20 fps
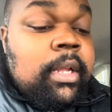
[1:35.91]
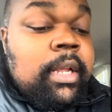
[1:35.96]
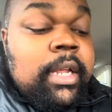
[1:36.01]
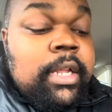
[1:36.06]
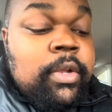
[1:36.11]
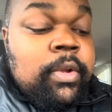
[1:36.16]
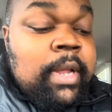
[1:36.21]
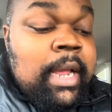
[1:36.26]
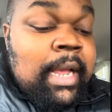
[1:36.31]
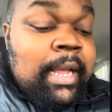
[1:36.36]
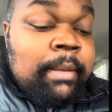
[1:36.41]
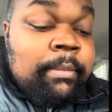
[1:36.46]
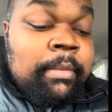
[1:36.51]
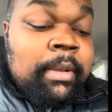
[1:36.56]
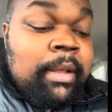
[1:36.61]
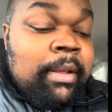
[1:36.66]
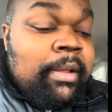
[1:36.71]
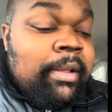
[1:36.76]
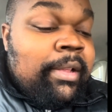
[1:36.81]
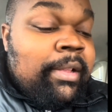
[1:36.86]
And you got
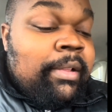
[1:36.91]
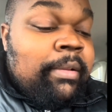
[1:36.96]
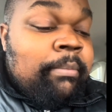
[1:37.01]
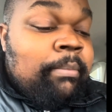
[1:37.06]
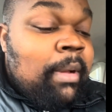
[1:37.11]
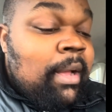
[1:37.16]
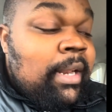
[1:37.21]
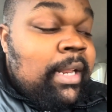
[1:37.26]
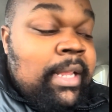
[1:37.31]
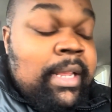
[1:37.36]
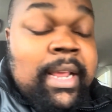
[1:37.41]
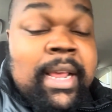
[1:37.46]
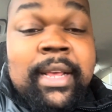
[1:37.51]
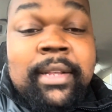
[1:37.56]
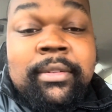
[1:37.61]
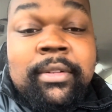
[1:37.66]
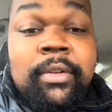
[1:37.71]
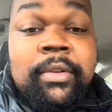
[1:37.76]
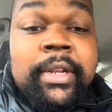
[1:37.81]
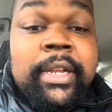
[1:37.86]
buddy
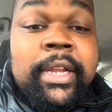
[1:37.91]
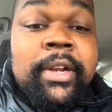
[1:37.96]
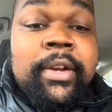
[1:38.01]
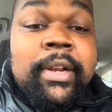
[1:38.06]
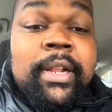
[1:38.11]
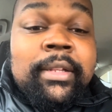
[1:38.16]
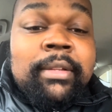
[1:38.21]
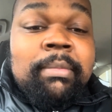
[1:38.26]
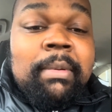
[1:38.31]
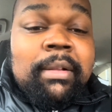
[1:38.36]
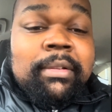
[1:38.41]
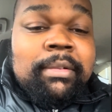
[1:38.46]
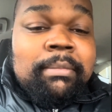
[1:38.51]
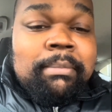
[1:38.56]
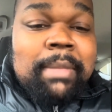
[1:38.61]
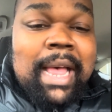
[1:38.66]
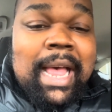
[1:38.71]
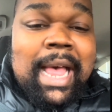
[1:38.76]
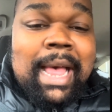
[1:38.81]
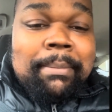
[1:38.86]
ass on the internet talking about some
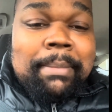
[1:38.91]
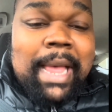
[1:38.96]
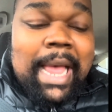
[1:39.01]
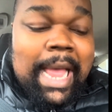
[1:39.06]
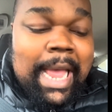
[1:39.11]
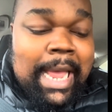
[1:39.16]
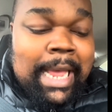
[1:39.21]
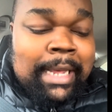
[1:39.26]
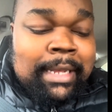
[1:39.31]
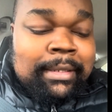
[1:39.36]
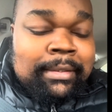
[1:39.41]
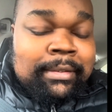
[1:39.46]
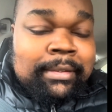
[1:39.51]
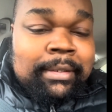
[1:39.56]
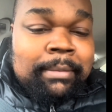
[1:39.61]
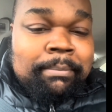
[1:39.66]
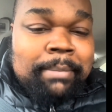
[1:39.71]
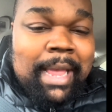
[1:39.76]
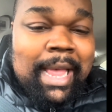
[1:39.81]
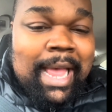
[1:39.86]

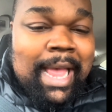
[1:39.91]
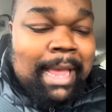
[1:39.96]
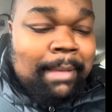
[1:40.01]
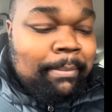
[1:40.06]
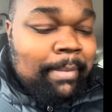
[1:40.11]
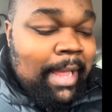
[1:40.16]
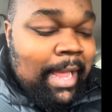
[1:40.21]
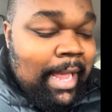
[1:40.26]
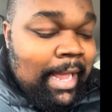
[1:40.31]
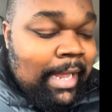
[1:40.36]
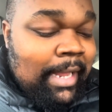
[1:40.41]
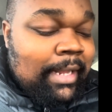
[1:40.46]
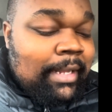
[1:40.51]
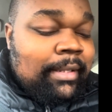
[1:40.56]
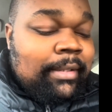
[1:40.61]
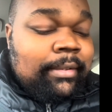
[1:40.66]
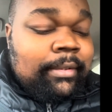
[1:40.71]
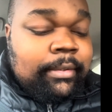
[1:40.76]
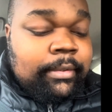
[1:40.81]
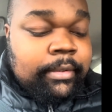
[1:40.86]
babas,
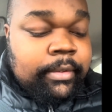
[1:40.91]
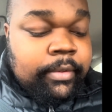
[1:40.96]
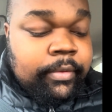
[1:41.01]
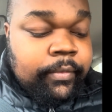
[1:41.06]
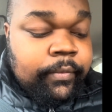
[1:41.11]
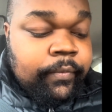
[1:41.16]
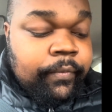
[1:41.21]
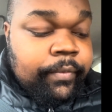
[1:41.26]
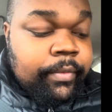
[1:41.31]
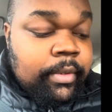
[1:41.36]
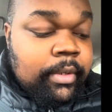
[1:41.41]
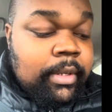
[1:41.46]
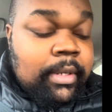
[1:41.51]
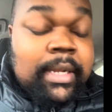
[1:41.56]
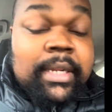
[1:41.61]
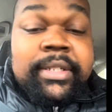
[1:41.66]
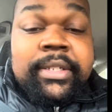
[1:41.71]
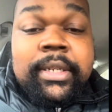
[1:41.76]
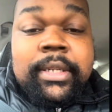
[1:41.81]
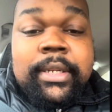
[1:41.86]
babas. And
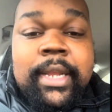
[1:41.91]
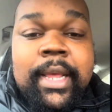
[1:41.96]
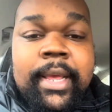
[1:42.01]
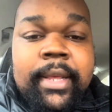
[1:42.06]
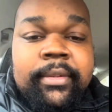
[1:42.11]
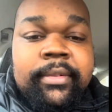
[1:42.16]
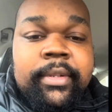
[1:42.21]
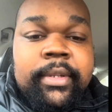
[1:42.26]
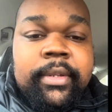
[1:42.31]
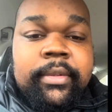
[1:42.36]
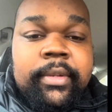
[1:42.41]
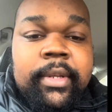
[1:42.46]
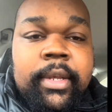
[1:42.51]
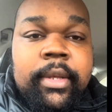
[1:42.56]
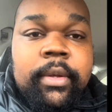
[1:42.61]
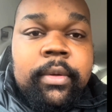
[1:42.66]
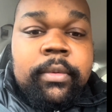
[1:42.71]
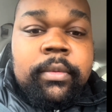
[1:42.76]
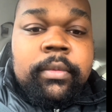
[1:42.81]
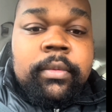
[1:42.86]
that shit nasty as
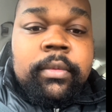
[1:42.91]
hell.